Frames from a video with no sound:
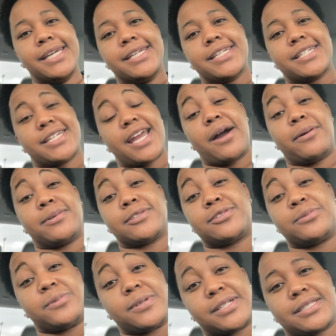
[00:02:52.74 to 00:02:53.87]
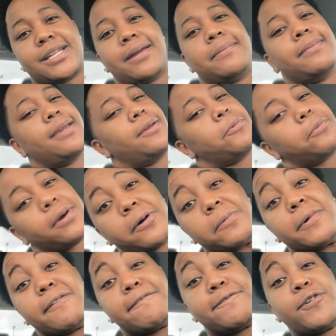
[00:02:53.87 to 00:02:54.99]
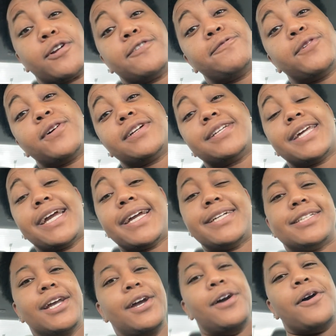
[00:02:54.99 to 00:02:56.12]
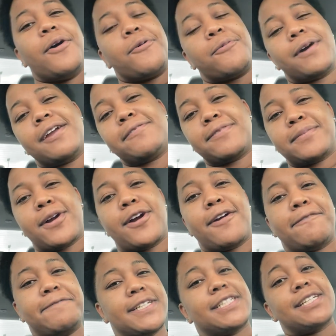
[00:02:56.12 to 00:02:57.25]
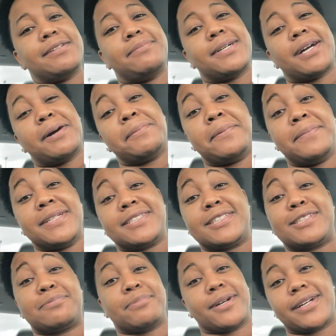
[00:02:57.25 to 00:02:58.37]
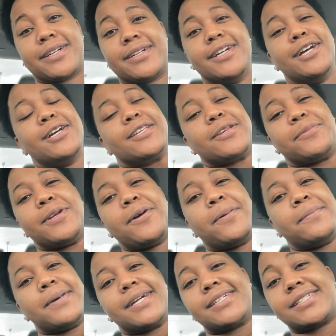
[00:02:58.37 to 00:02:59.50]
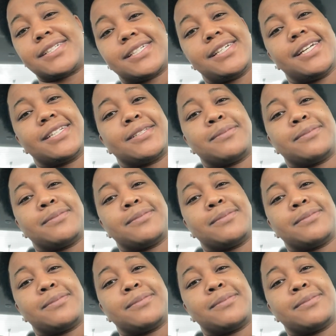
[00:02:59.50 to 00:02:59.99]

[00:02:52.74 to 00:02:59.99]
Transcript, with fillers: shower. So what does that mean? Well, we're forty-four days away from her officially becoming Missus Springer. So we're going to make sure she has a